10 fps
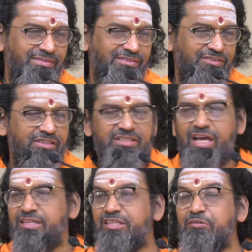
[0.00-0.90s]

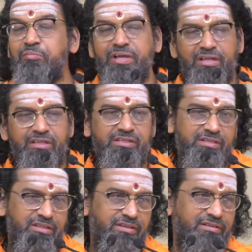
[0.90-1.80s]
Sajati bhed is
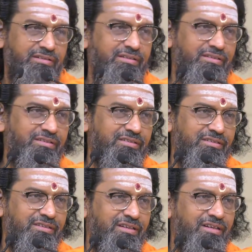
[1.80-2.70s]
there.
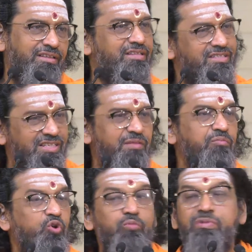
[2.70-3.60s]
In the same
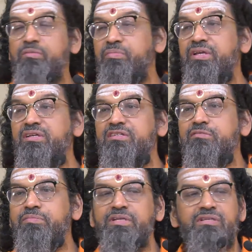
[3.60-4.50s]
human being
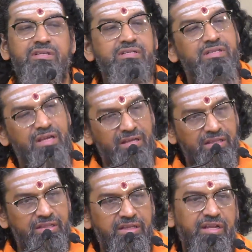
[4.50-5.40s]
species,
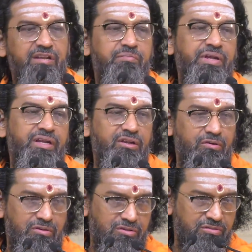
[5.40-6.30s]
there are many
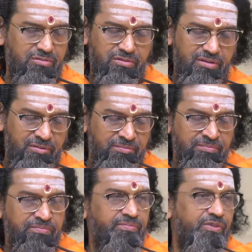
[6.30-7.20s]
also.
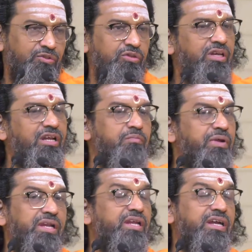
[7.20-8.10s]
So there are
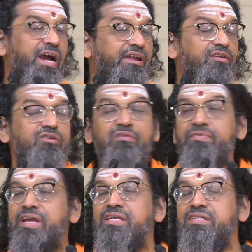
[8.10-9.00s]
many kind
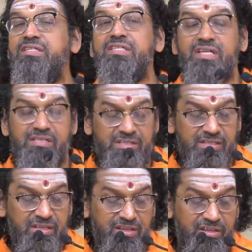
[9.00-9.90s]
of
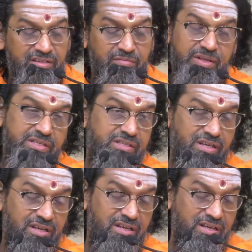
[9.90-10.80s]
existence. Please
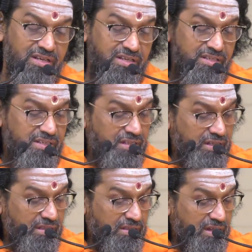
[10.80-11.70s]
see.
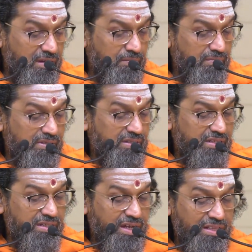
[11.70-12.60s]
Sadantaram
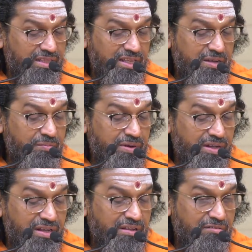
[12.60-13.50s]
sajatiyam
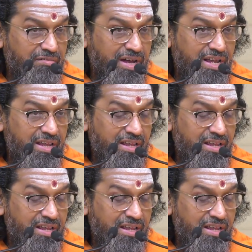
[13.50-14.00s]
na. Why?